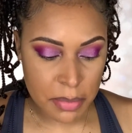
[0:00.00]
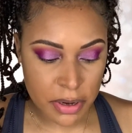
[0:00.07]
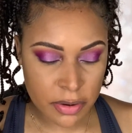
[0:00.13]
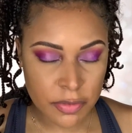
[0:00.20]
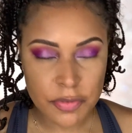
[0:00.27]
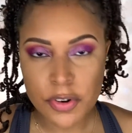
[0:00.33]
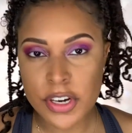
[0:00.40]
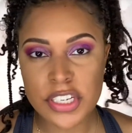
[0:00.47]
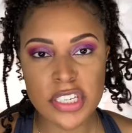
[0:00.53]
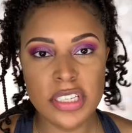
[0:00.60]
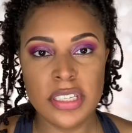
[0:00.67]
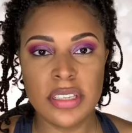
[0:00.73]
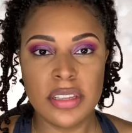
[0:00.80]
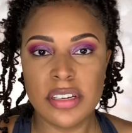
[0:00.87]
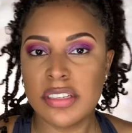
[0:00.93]
but
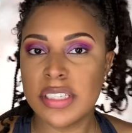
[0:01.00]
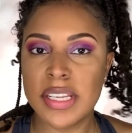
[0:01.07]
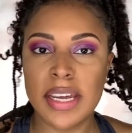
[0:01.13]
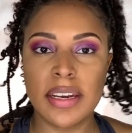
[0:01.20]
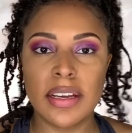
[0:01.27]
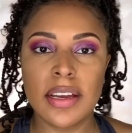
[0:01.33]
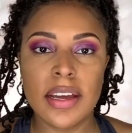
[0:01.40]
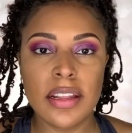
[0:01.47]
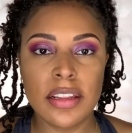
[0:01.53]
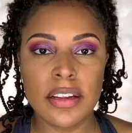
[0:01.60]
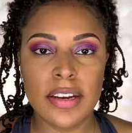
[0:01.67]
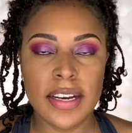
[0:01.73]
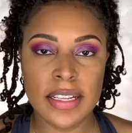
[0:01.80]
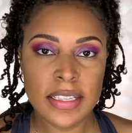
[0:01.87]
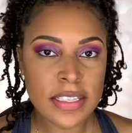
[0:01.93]
unfortunately there's not a color
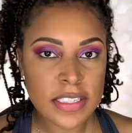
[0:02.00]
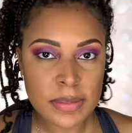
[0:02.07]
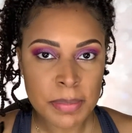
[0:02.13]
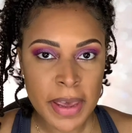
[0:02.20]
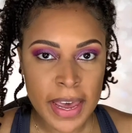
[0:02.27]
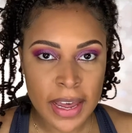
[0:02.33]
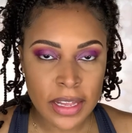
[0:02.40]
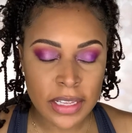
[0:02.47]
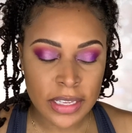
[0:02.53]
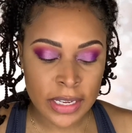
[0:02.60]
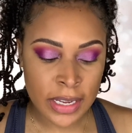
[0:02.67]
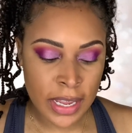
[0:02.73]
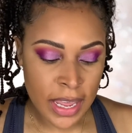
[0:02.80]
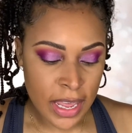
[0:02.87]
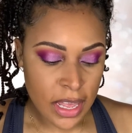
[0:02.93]
in this
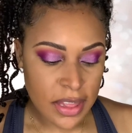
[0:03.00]
palette